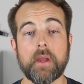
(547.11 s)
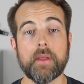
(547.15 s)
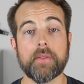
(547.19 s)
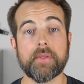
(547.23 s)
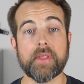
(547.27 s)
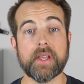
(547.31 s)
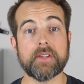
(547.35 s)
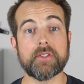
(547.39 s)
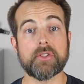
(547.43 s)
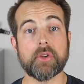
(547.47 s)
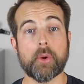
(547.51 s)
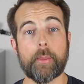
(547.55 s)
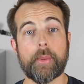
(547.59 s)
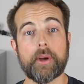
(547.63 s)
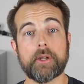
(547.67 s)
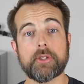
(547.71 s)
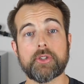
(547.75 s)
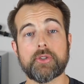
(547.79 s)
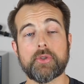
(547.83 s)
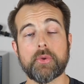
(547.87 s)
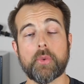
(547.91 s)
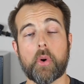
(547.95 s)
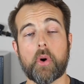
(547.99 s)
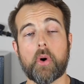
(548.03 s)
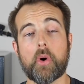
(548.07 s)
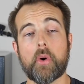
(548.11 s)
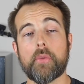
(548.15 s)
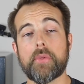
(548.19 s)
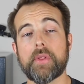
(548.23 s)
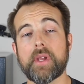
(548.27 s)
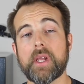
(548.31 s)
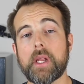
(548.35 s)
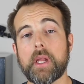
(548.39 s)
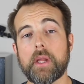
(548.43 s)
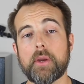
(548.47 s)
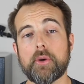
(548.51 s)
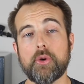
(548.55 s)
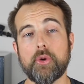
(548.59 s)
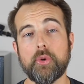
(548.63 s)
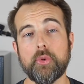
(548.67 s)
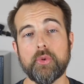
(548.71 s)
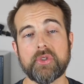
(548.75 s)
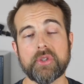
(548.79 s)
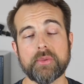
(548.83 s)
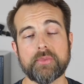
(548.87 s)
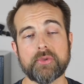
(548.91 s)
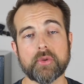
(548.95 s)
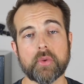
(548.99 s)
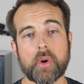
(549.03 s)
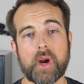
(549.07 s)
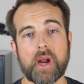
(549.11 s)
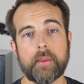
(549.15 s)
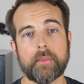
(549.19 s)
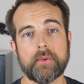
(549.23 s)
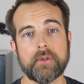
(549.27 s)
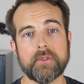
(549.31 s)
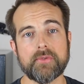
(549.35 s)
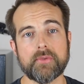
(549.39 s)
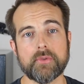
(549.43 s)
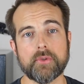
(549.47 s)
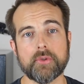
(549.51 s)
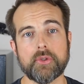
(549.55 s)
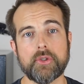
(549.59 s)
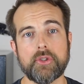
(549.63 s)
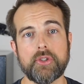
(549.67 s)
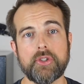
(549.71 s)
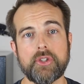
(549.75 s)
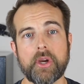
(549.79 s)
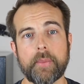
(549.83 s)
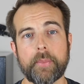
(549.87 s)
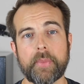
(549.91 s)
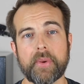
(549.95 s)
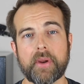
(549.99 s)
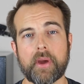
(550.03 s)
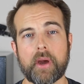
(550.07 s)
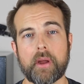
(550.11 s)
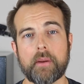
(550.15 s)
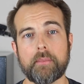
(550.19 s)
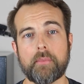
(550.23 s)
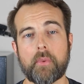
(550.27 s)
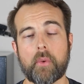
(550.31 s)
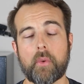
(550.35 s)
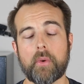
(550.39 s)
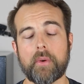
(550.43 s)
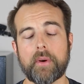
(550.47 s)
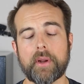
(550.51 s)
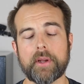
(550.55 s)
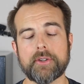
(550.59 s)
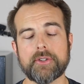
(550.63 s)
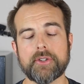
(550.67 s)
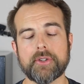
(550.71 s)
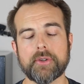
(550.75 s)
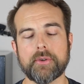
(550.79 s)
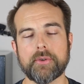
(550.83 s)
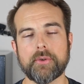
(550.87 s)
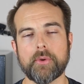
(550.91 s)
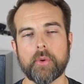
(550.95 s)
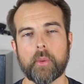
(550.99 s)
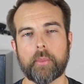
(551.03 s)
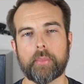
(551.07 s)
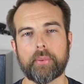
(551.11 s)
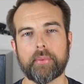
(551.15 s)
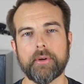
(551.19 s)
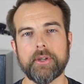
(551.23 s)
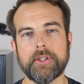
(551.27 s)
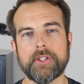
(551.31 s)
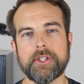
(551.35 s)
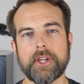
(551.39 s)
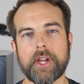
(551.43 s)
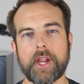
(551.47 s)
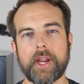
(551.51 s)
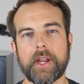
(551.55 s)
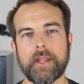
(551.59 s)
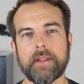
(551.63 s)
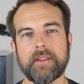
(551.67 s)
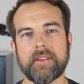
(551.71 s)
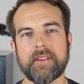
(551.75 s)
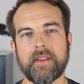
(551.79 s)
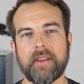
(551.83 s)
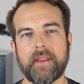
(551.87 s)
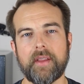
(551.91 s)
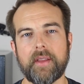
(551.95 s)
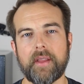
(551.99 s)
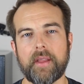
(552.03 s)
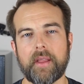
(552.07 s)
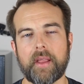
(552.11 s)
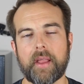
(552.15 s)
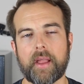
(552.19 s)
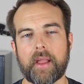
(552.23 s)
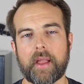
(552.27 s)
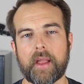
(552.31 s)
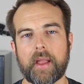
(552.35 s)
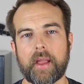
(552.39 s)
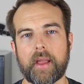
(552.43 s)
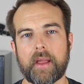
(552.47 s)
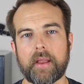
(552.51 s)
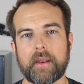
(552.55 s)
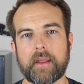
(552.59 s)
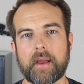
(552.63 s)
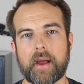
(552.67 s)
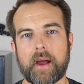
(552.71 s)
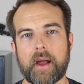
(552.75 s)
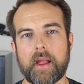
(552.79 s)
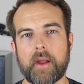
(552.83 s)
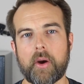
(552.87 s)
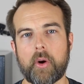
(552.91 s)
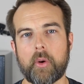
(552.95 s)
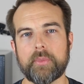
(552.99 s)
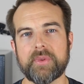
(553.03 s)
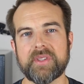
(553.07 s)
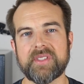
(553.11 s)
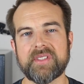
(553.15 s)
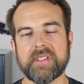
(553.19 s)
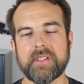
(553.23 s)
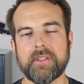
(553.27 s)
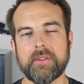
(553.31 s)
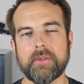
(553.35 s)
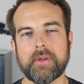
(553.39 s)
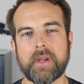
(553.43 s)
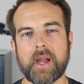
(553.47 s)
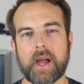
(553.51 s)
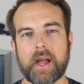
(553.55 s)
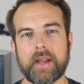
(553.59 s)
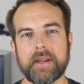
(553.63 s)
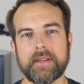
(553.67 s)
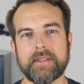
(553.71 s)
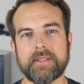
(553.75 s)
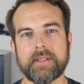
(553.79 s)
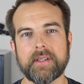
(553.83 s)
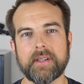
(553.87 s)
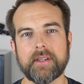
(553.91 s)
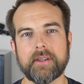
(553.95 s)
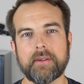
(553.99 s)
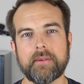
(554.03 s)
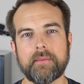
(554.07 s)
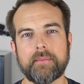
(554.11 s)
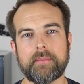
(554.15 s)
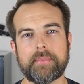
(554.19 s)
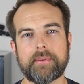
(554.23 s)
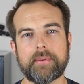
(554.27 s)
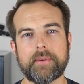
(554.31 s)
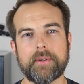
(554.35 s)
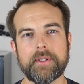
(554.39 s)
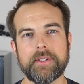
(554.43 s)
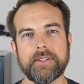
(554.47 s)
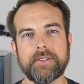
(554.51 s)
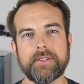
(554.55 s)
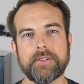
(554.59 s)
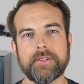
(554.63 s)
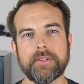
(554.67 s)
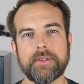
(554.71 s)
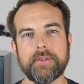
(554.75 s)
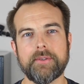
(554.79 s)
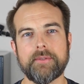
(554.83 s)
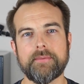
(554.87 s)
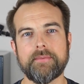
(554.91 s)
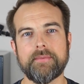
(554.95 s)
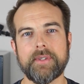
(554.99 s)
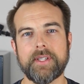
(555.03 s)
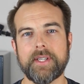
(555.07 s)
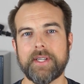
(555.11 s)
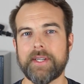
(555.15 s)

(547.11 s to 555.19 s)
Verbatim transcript: Thanks so much to all the new subscribers for jumping on board. I sure do appreciate it, and I hope to see you guys here pretty soon.